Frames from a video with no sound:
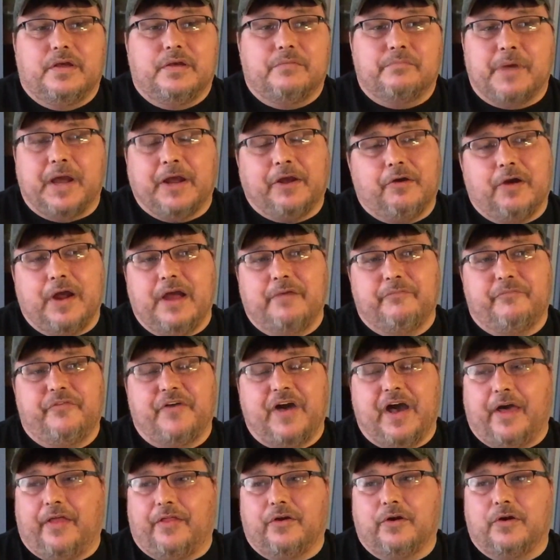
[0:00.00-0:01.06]
my
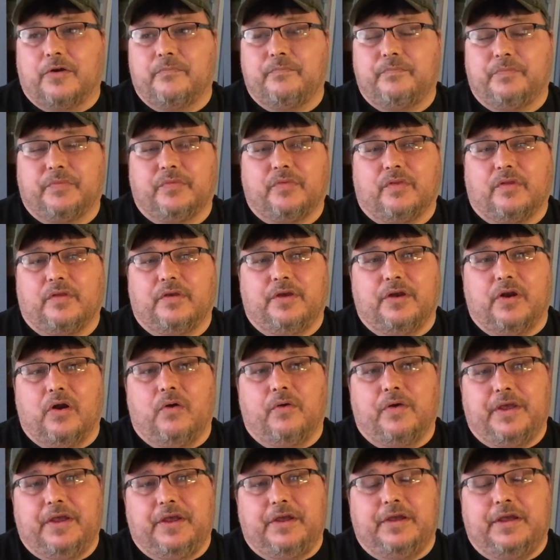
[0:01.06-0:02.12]
grandfather,
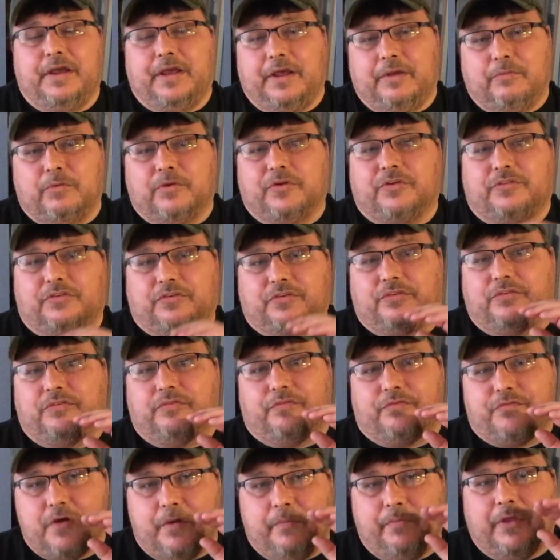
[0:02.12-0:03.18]
he was
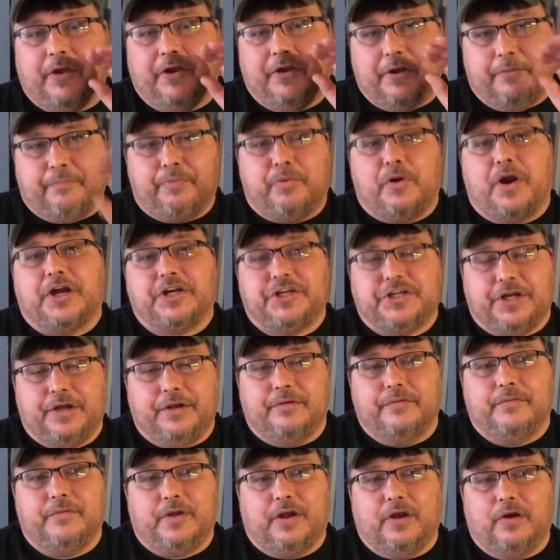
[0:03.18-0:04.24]
from the
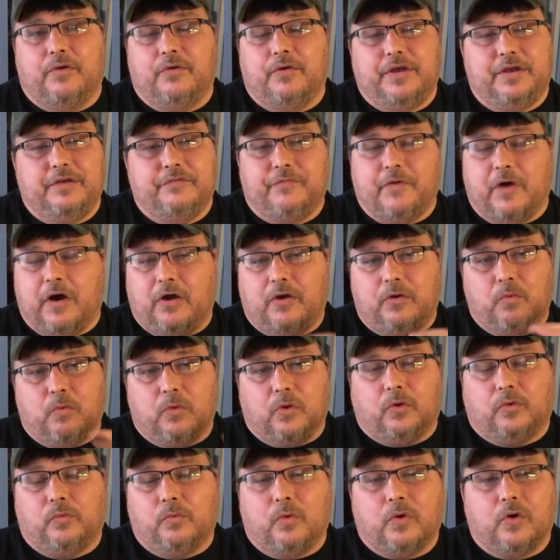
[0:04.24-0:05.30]
Depression. He fought in the
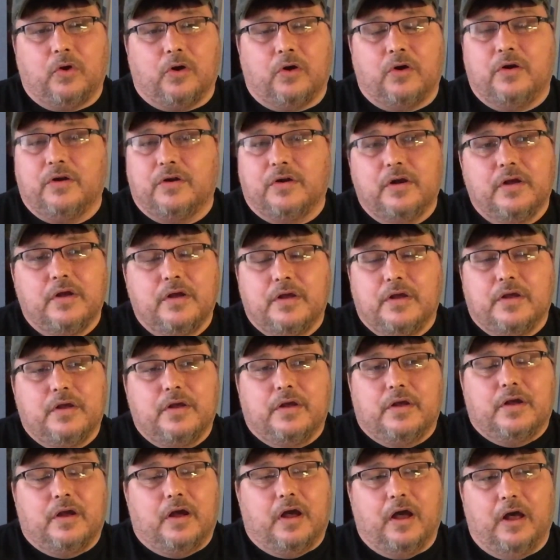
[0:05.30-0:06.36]

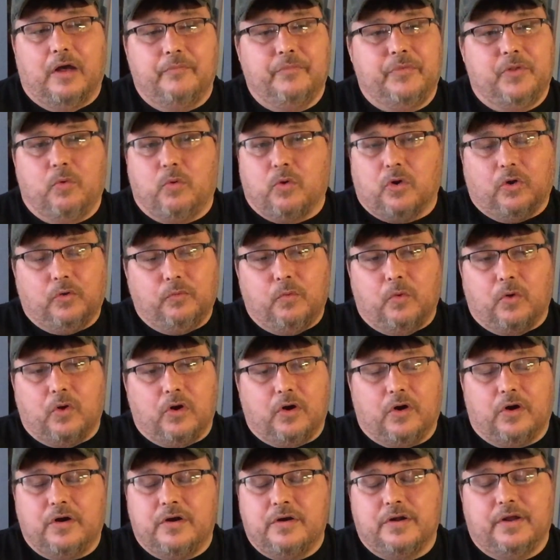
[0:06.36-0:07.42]
World
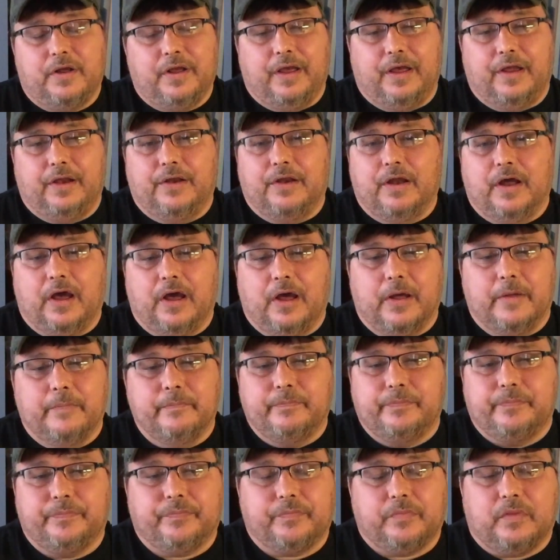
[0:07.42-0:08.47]
War, and
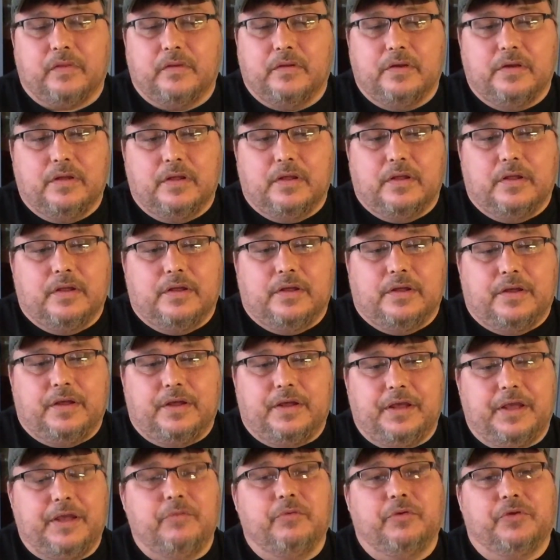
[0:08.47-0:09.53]

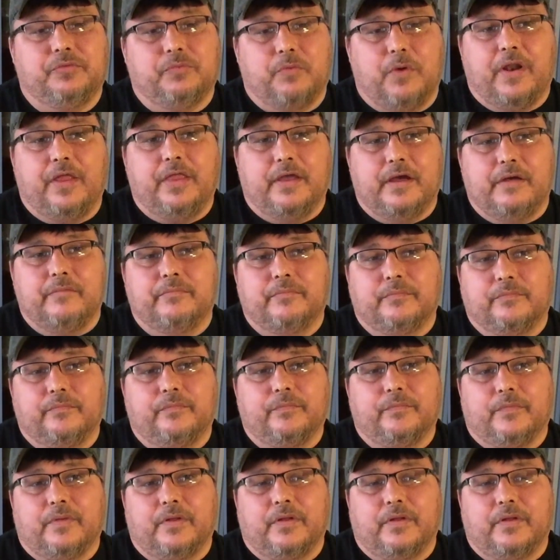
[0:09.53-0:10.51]
he was one of them